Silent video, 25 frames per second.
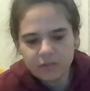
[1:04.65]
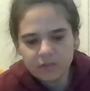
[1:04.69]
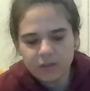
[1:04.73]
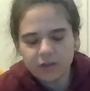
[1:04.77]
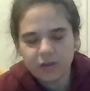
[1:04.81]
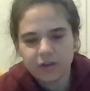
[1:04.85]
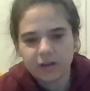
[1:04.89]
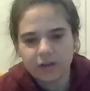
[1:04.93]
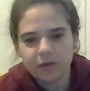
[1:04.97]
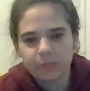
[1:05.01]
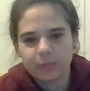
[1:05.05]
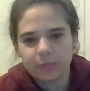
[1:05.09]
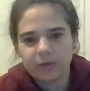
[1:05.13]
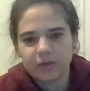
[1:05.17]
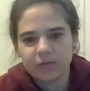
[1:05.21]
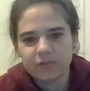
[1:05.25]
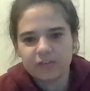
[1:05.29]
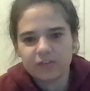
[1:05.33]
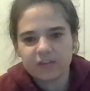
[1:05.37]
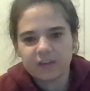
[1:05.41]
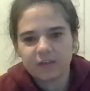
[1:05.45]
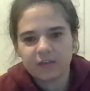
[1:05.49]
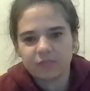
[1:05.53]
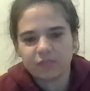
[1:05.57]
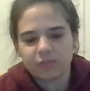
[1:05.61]
You're going to be
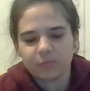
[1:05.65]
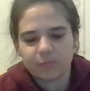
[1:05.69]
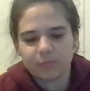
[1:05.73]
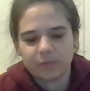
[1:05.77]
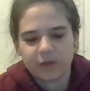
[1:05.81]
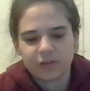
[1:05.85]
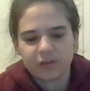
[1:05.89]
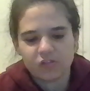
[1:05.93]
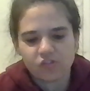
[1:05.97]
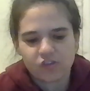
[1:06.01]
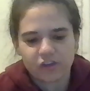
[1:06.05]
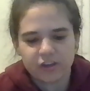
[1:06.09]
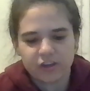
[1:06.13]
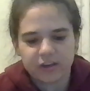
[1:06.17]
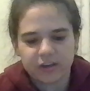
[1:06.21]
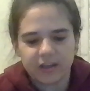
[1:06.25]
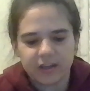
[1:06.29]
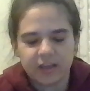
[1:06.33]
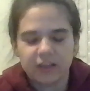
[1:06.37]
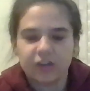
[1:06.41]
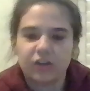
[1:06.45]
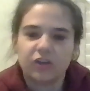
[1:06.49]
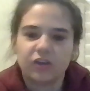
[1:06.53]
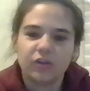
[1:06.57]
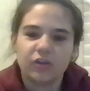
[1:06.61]
using information
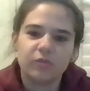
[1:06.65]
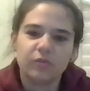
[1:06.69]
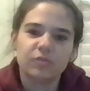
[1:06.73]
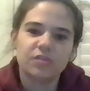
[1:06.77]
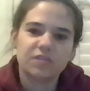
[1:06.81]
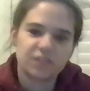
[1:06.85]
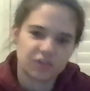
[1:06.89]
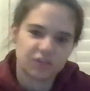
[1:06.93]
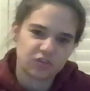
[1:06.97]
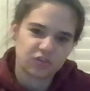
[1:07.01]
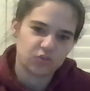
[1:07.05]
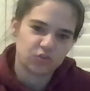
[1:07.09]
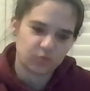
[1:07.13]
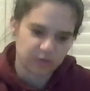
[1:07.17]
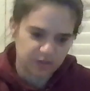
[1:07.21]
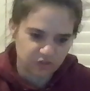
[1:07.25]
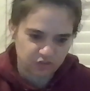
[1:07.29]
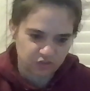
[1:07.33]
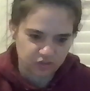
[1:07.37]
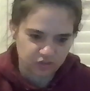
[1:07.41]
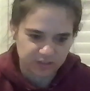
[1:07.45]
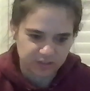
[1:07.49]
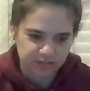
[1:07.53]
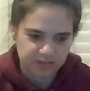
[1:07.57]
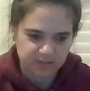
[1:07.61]
in new
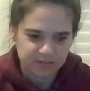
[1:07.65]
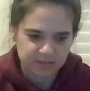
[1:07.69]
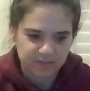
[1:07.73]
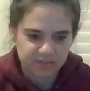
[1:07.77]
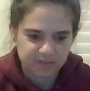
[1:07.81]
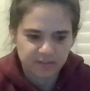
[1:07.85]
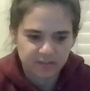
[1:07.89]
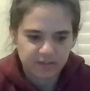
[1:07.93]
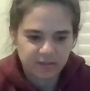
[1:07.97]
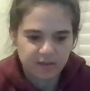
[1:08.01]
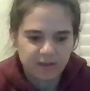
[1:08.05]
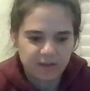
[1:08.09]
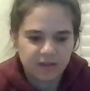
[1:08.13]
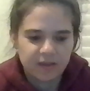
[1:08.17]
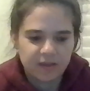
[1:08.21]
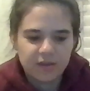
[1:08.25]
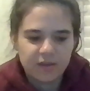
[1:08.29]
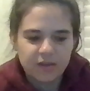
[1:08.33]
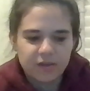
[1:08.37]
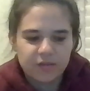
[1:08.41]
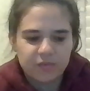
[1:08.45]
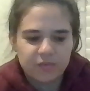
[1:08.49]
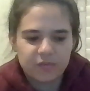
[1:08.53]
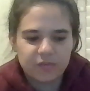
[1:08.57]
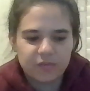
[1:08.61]
situations.
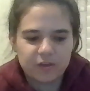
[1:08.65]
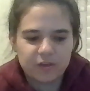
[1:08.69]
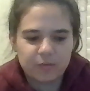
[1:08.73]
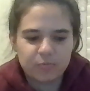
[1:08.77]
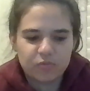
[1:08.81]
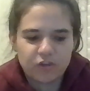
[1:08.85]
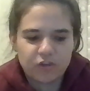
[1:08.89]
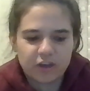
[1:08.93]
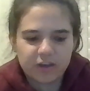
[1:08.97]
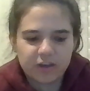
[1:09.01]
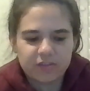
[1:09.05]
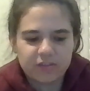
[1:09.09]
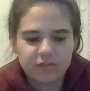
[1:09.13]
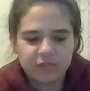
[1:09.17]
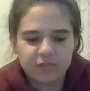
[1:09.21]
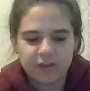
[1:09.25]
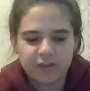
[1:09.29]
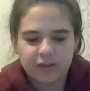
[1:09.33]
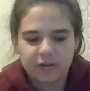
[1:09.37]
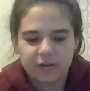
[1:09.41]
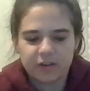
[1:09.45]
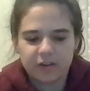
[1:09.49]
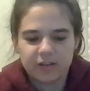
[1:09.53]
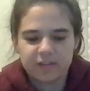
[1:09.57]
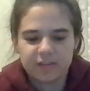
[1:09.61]
The objective
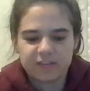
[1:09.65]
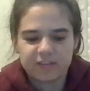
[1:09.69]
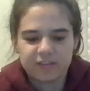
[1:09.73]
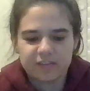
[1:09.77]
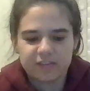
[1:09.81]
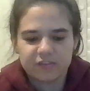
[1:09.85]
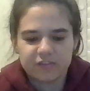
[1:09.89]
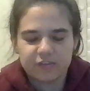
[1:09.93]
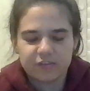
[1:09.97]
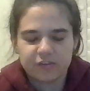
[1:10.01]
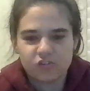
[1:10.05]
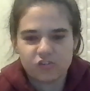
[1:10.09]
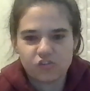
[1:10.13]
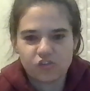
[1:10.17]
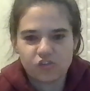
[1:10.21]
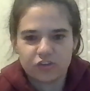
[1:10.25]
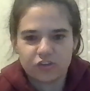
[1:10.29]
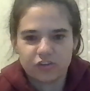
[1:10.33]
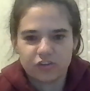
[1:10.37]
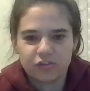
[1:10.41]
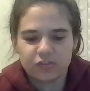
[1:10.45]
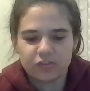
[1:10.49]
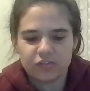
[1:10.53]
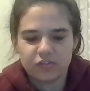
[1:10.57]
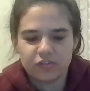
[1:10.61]
here is that students should
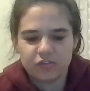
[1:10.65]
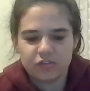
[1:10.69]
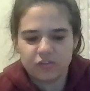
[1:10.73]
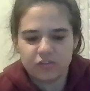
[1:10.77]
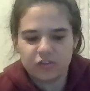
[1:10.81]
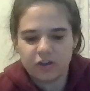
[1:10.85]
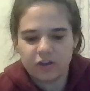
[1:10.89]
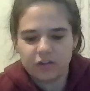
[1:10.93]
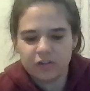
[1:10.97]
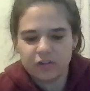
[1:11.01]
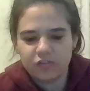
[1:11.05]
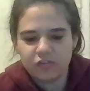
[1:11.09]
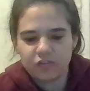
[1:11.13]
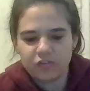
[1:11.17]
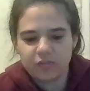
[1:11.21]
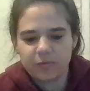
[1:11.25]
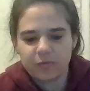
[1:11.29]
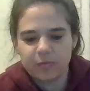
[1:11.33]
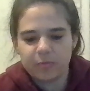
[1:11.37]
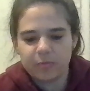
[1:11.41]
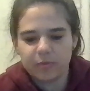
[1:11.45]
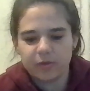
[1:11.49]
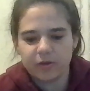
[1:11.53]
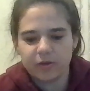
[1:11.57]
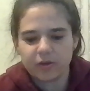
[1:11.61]
use knowledge from the
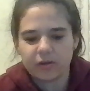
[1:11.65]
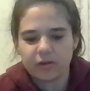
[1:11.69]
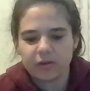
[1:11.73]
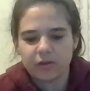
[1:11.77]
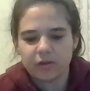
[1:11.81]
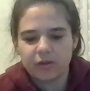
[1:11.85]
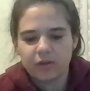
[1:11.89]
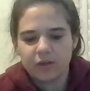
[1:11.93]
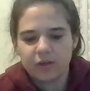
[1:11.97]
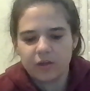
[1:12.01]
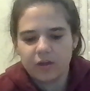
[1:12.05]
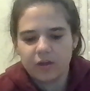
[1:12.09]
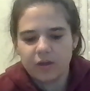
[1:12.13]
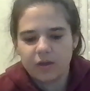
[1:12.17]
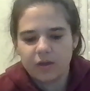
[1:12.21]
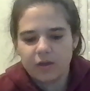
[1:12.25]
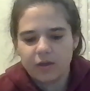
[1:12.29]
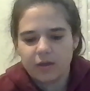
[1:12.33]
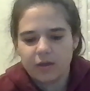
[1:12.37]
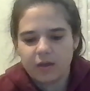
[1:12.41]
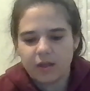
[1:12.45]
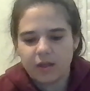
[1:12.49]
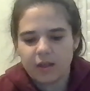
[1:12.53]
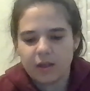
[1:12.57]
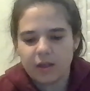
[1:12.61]
book
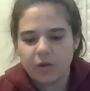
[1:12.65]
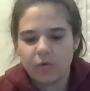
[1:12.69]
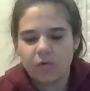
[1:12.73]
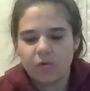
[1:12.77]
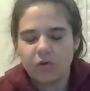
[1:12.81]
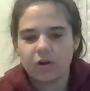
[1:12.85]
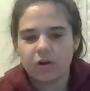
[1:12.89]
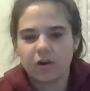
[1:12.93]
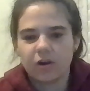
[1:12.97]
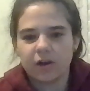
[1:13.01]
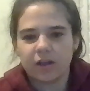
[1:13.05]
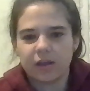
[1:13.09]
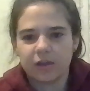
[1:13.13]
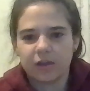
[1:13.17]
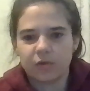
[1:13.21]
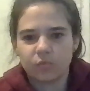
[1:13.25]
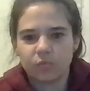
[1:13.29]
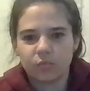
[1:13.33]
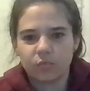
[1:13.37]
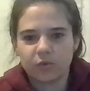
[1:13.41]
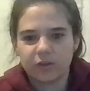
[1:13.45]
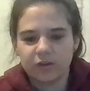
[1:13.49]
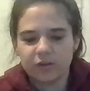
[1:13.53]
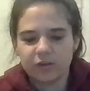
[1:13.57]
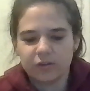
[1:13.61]
or in
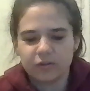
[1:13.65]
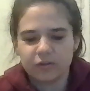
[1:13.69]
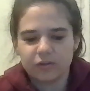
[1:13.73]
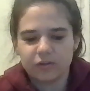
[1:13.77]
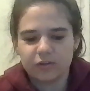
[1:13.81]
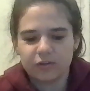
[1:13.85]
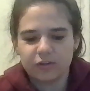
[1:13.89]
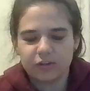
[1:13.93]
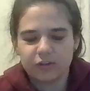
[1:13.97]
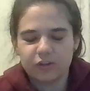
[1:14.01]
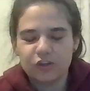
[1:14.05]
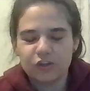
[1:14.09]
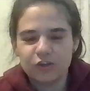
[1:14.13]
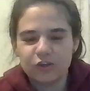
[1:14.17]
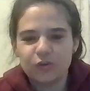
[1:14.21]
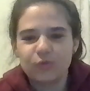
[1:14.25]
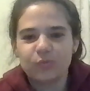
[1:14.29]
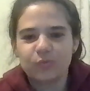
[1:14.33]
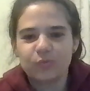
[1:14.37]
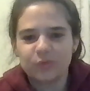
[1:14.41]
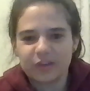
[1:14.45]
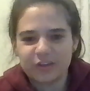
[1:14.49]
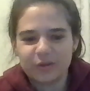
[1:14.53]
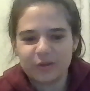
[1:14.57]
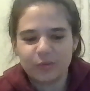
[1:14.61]
new
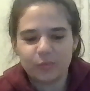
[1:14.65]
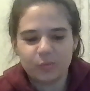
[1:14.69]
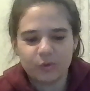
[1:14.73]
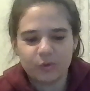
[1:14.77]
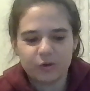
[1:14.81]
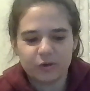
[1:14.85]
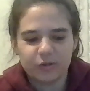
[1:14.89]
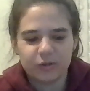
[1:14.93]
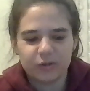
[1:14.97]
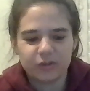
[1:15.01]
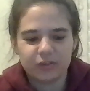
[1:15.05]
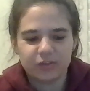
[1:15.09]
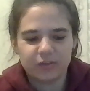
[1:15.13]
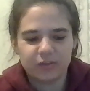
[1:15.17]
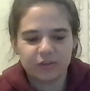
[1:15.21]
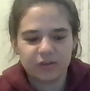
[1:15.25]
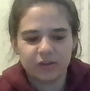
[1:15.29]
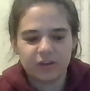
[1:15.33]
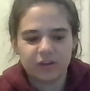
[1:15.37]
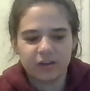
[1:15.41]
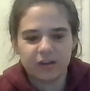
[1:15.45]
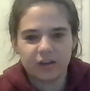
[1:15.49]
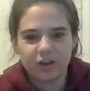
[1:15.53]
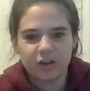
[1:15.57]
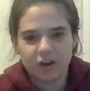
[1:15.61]
real-world
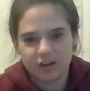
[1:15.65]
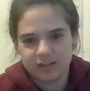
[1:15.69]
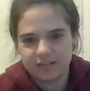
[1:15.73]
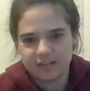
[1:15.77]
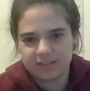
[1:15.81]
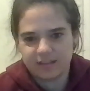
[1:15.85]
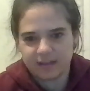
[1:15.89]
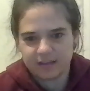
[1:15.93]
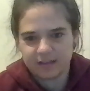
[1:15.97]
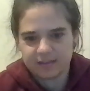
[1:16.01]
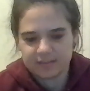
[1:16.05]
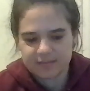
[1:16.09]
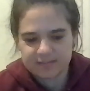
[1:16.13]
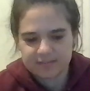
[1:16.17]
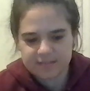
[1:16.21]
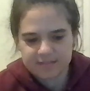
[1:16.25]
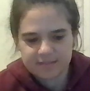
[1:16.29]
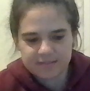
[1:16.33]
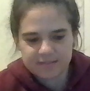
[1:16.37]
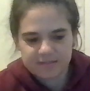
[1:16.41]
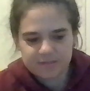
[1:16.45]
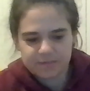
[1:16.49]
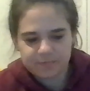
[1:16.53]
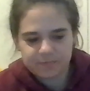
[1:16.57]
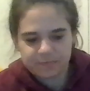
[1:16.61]

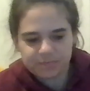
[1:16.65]
contexts.